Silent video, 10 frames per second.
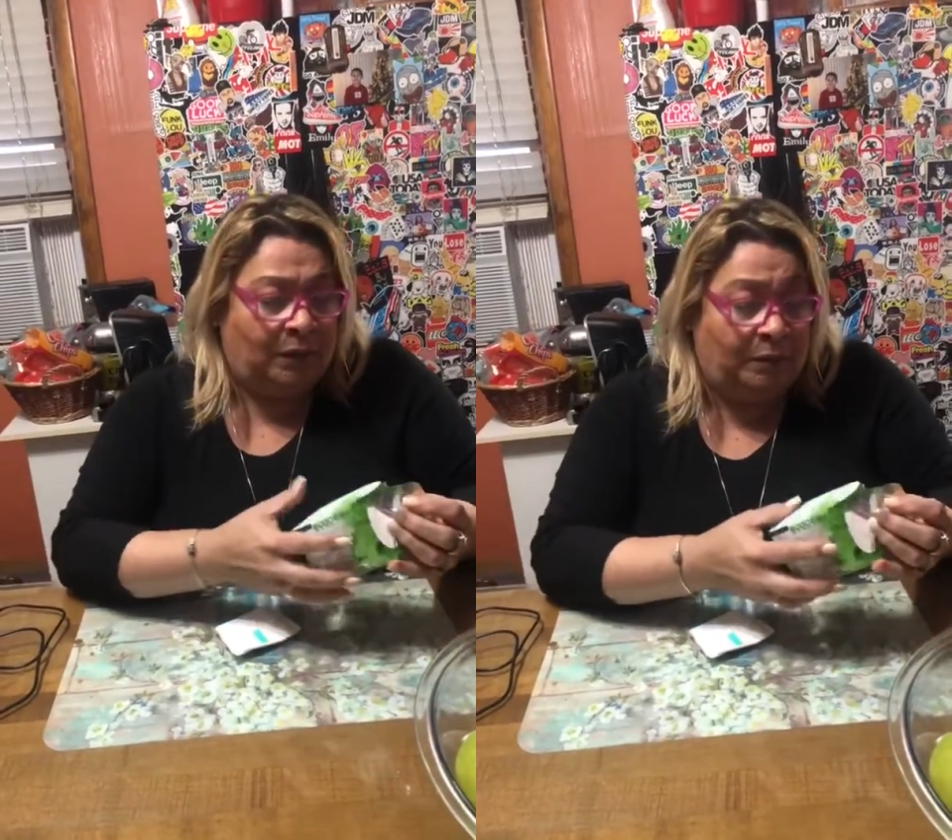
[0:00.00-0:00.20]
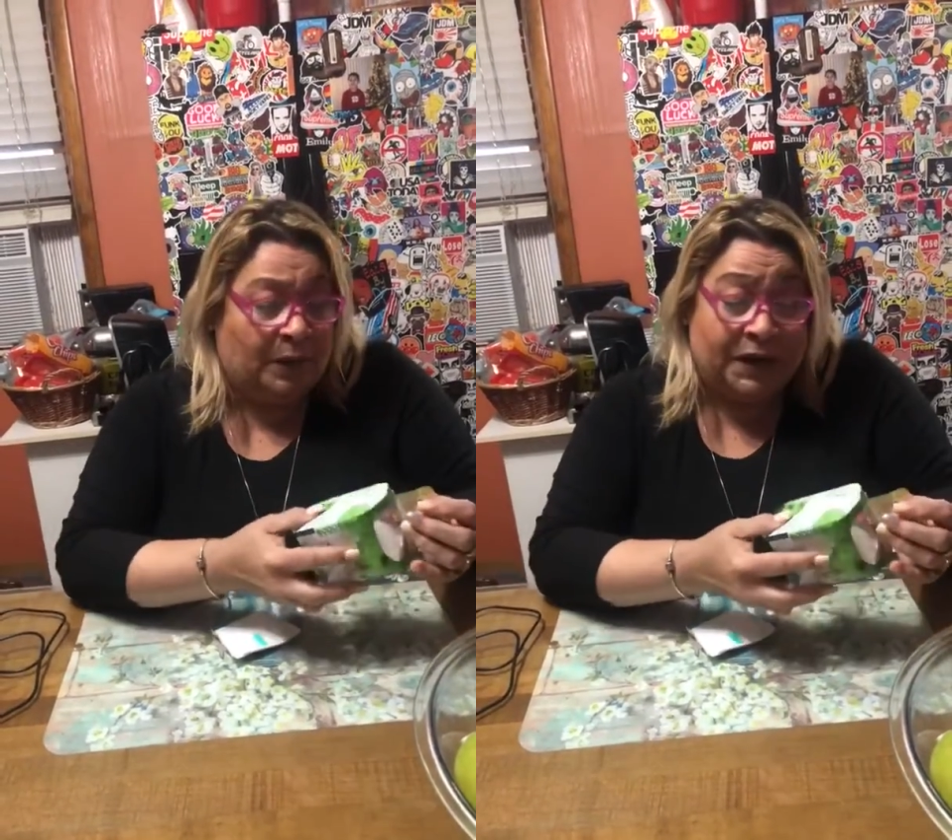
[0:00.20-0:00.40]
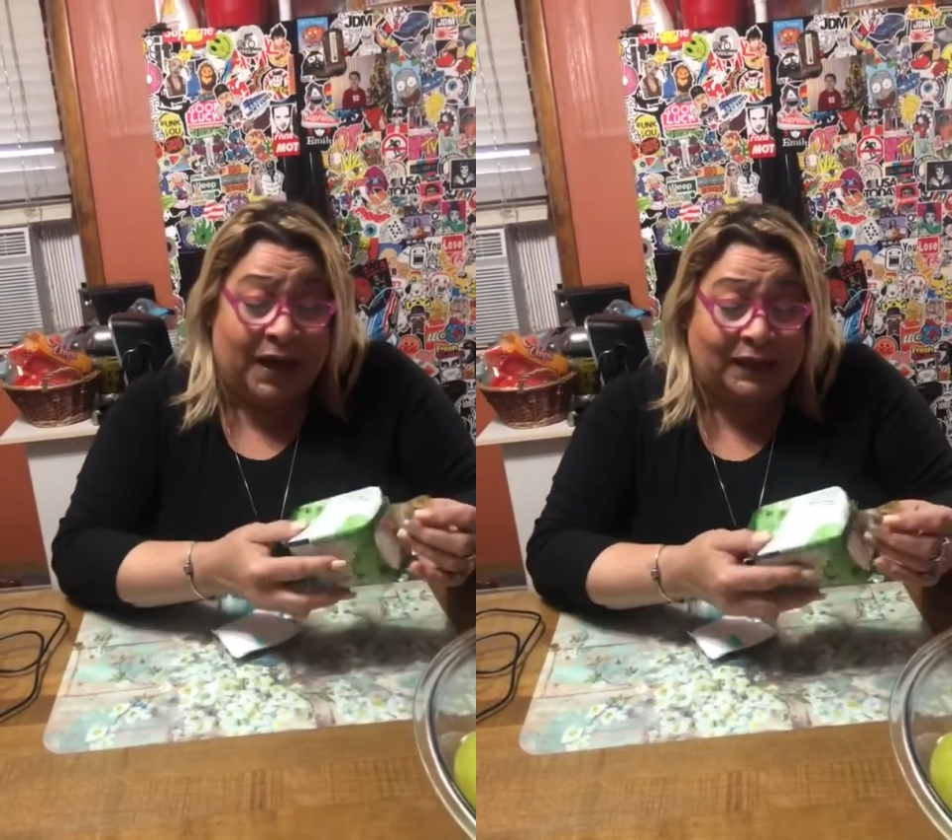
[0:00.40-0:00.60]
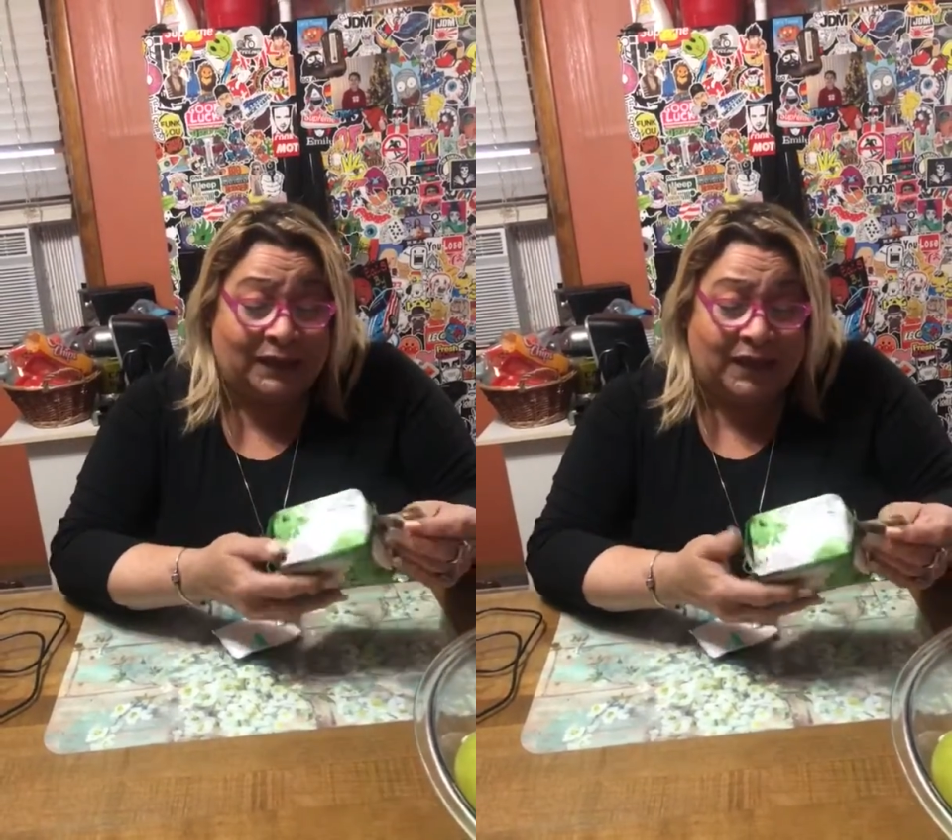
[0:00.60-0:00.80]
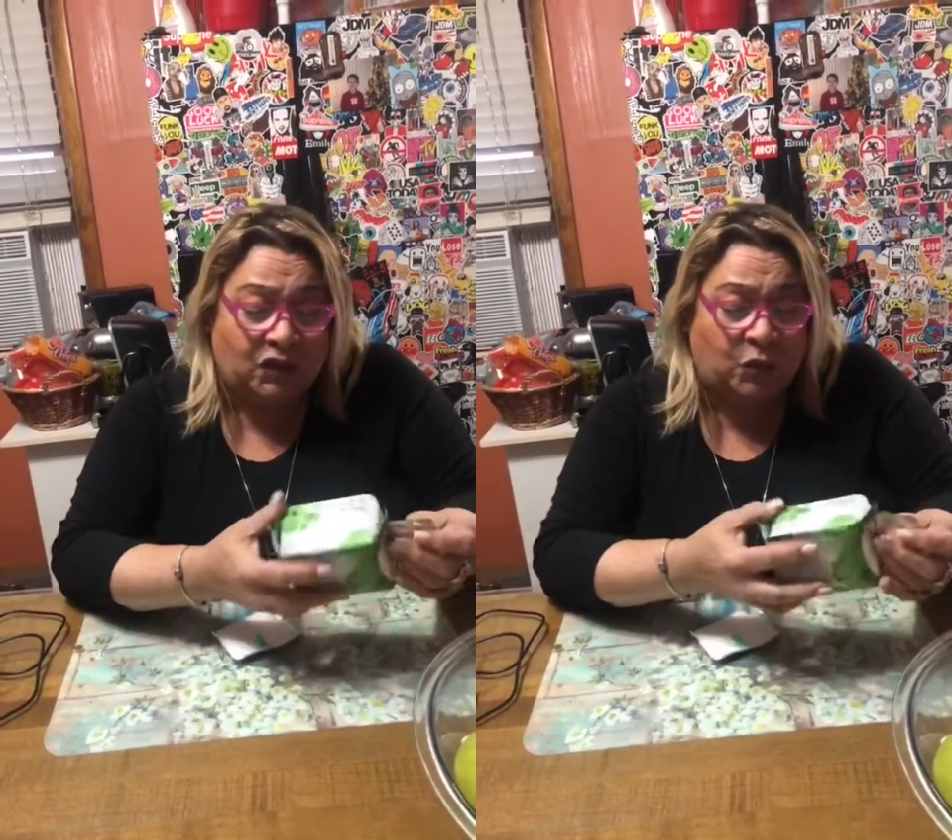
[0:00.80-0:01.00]
But
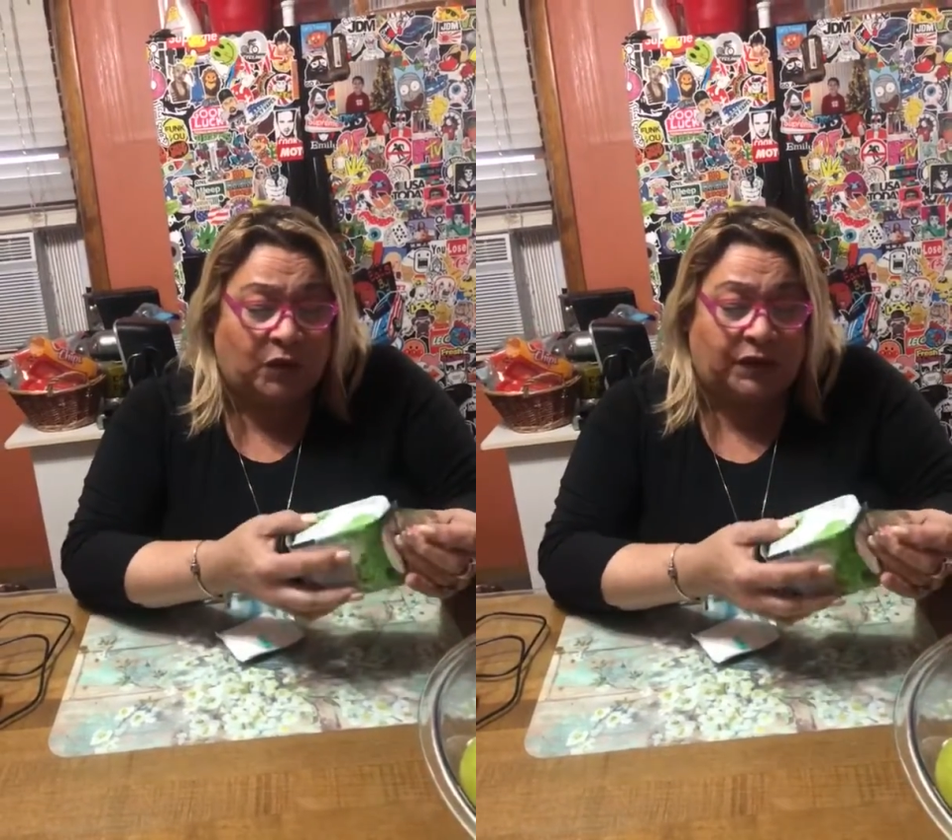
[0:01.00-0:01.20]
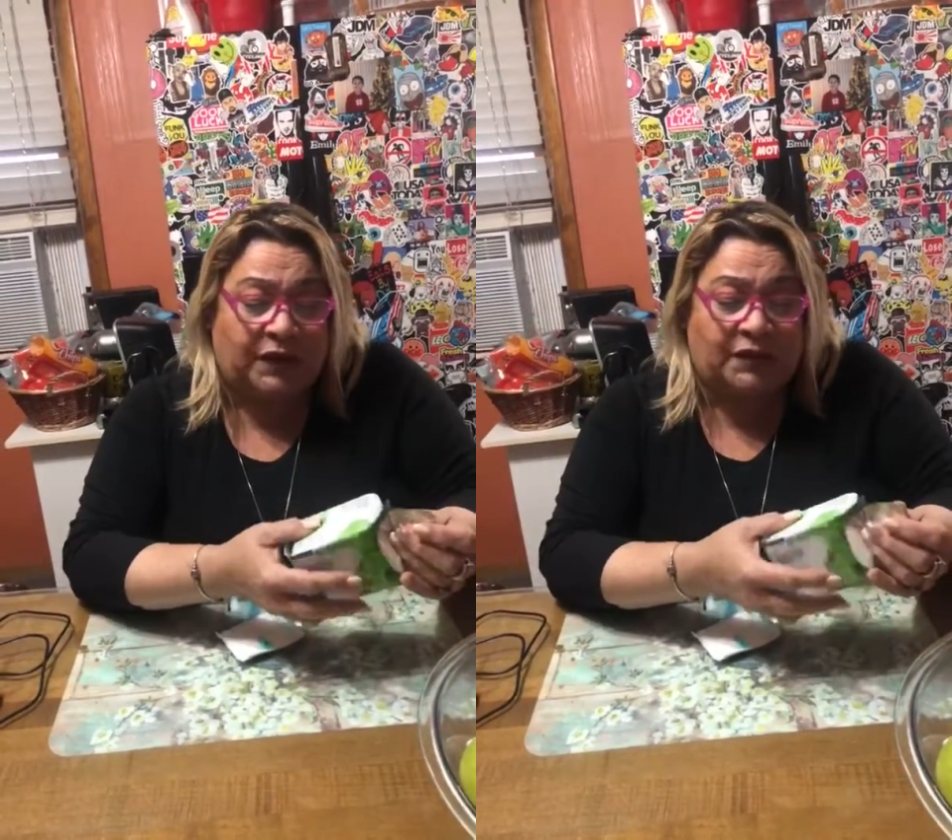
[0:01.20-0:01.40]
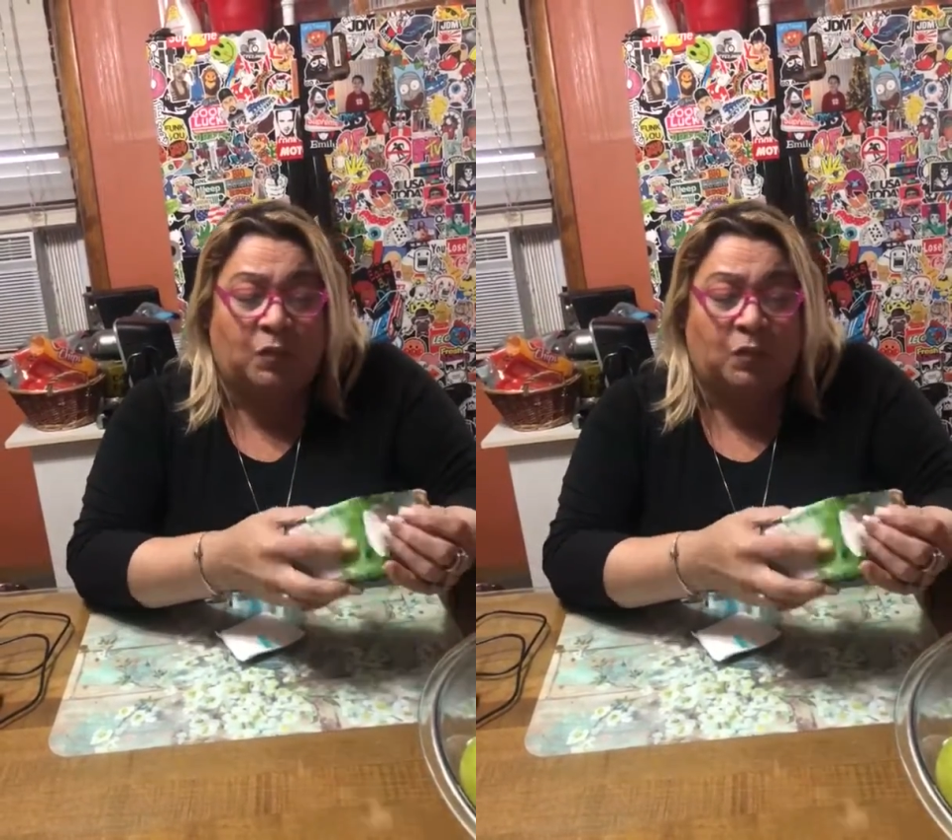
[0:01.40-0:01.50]
not this one. It's